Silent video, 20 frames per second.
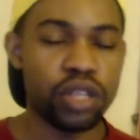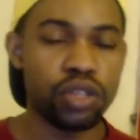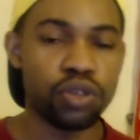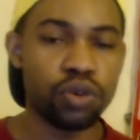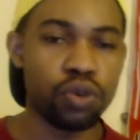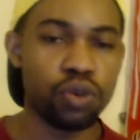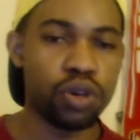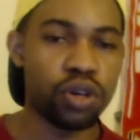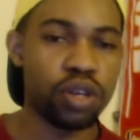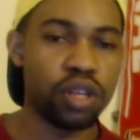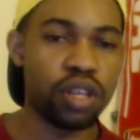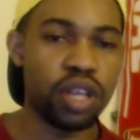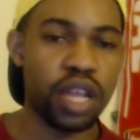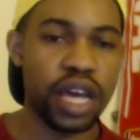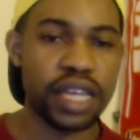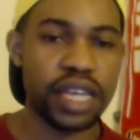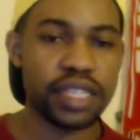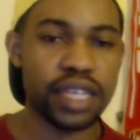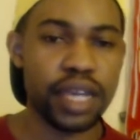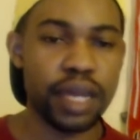too good in the
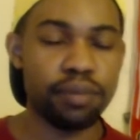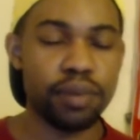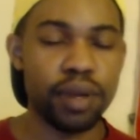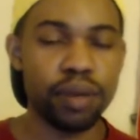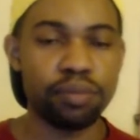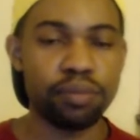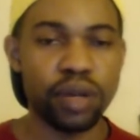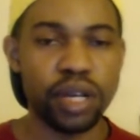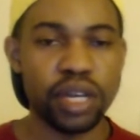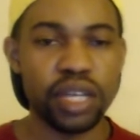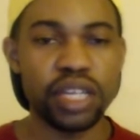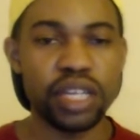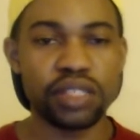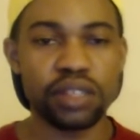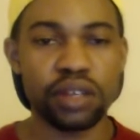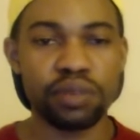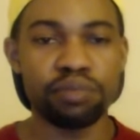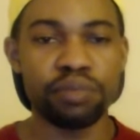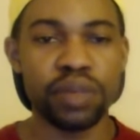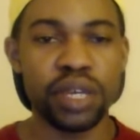last game, man, but
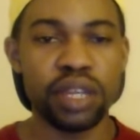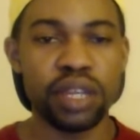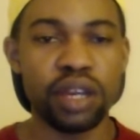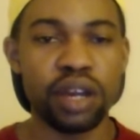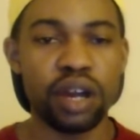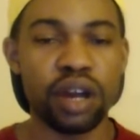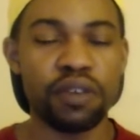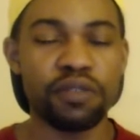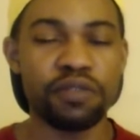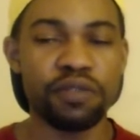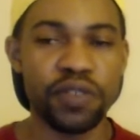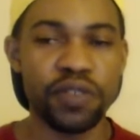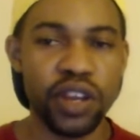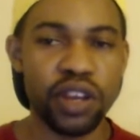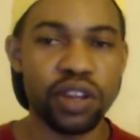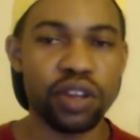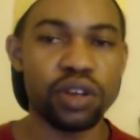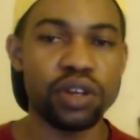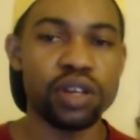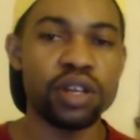he's been a
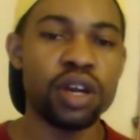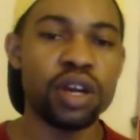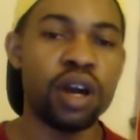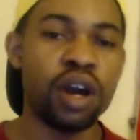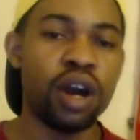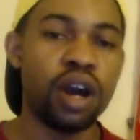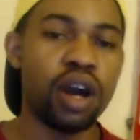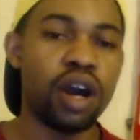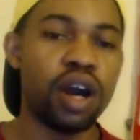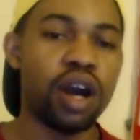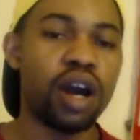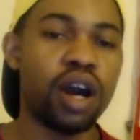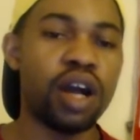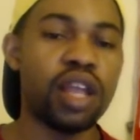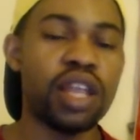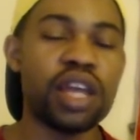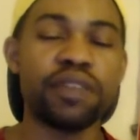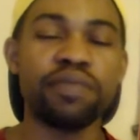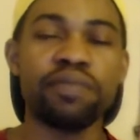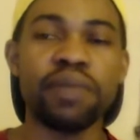very good
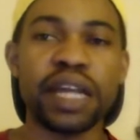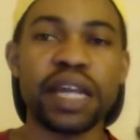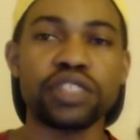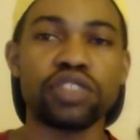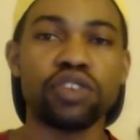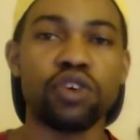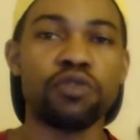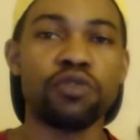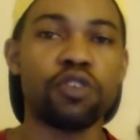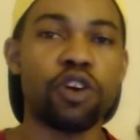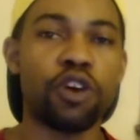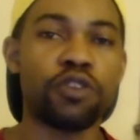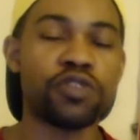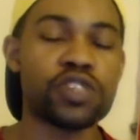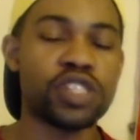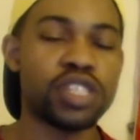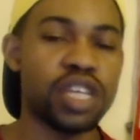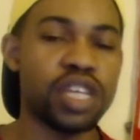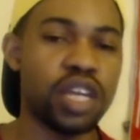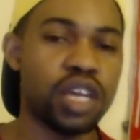left back so far
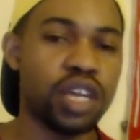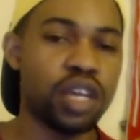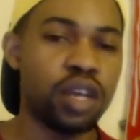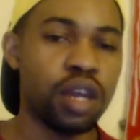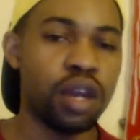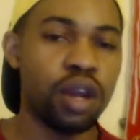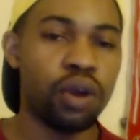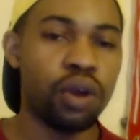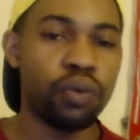for City.